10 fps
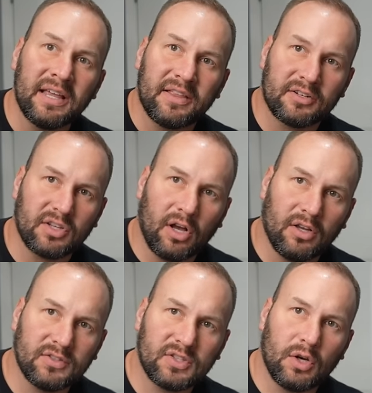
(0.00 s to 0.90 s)
There's
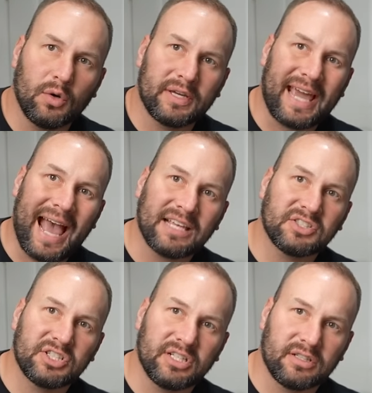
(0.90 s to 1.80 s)
also
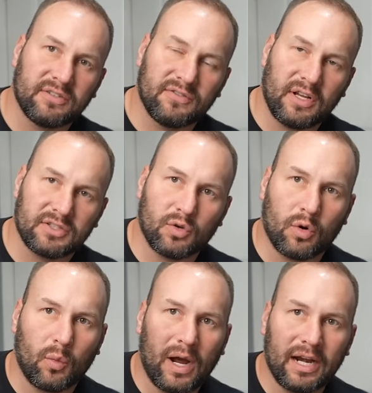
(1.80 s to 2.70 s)
gas shielded flux
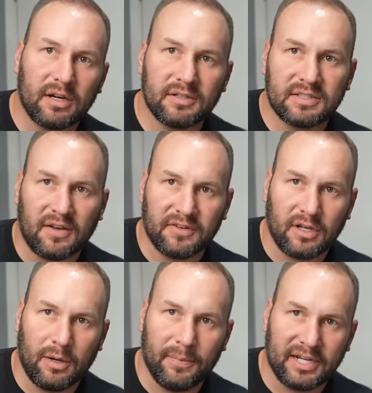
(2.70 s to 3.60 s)
core wire. It's often
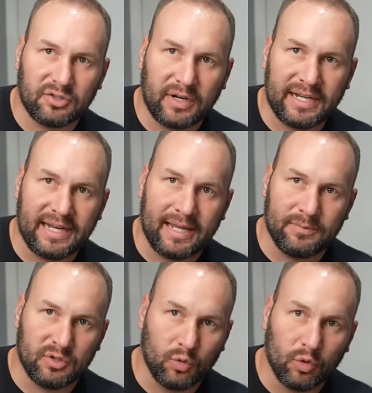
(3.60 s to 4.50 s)
called by trade
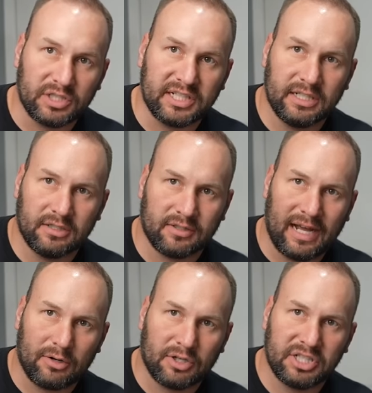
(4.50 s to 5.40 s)
names dual shield or
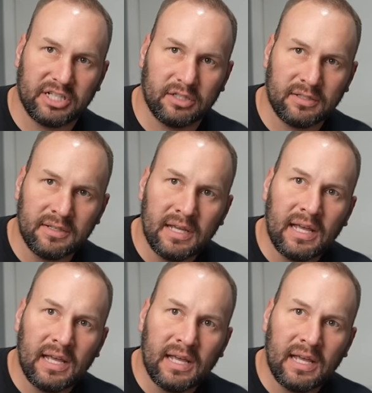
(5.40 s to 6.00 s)
outer shield.